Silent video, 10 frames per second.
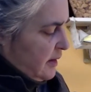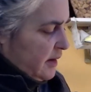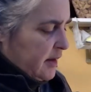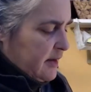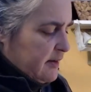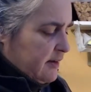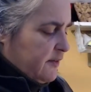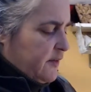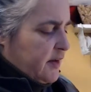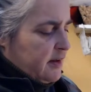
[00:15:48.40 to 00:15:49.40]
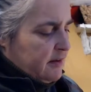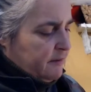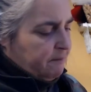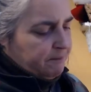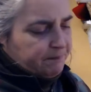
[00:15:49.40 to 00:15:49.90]
because of the
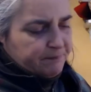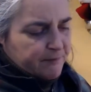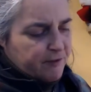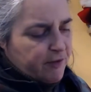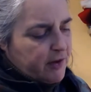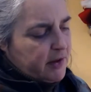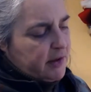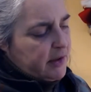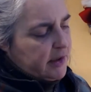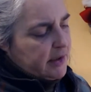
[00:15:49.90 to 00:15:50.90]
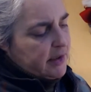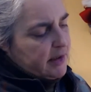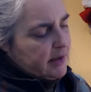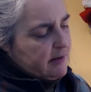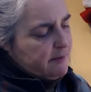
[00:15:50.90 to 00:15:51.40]
fly,
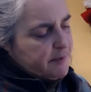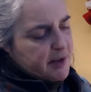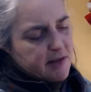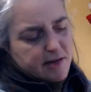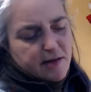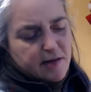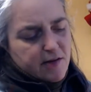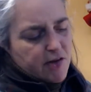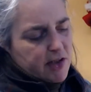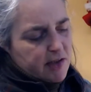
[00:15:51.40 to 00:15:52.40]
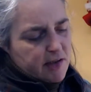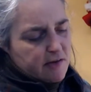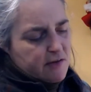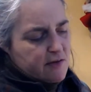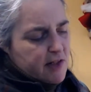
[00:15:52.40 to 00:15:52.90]
and this part of the jacket
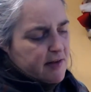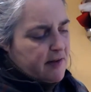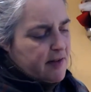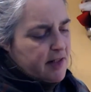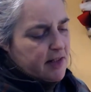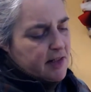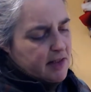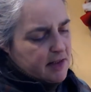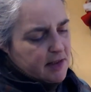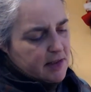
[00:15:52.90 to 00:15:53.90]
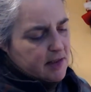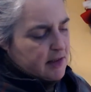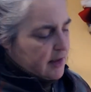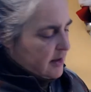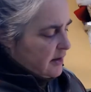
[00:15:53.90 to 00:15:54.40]
is right thick.
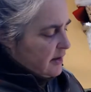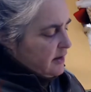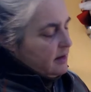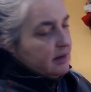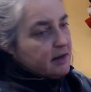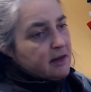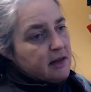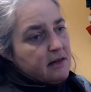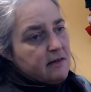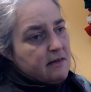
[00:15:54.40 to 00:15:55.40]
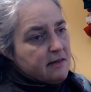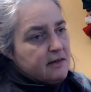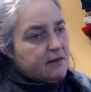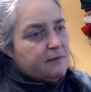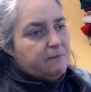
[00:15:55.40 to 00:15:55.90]
It is
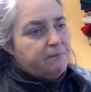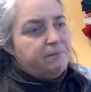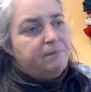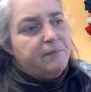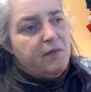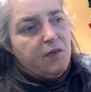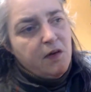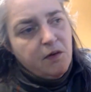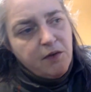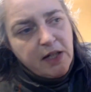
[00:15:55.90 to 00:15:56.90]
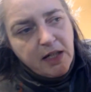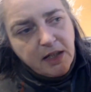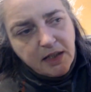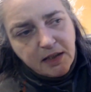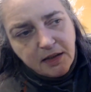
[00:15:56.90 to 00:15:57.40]
sewn
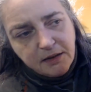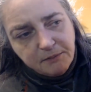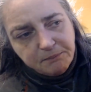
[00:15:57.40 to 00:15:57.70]
in,